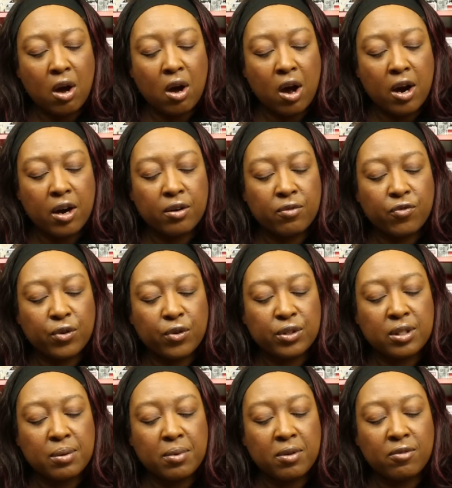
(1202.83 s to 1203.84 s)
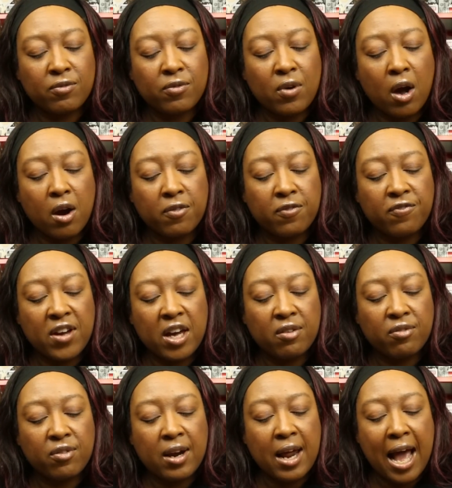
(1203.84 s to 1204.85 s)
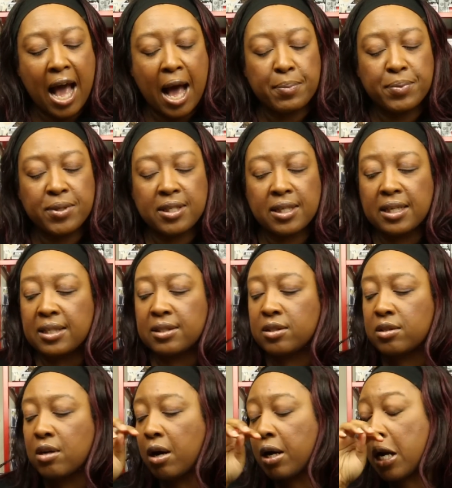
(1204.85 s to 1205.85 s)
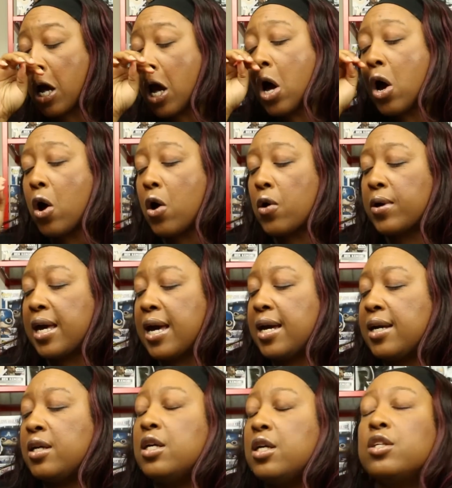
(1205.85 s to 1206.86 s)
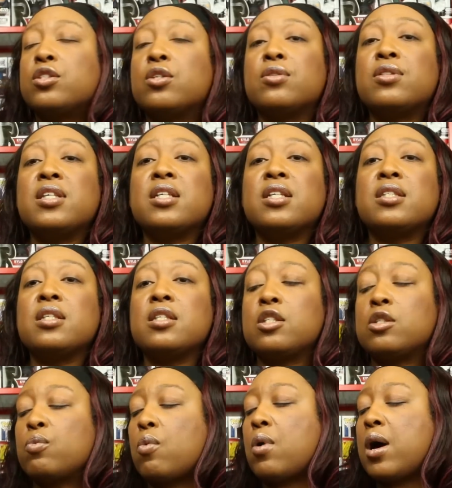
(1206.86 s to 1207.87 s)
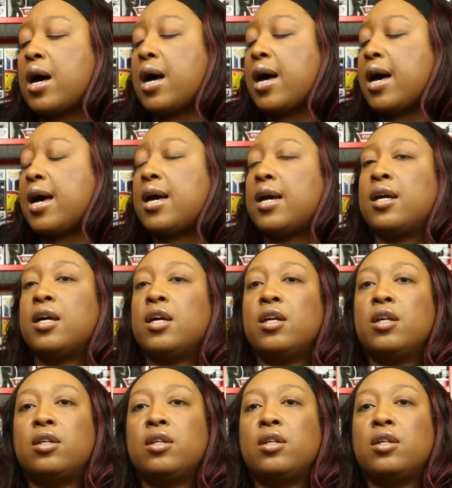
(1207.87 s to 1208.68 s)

card for some of our favorite apps to get started. Okay, so this is why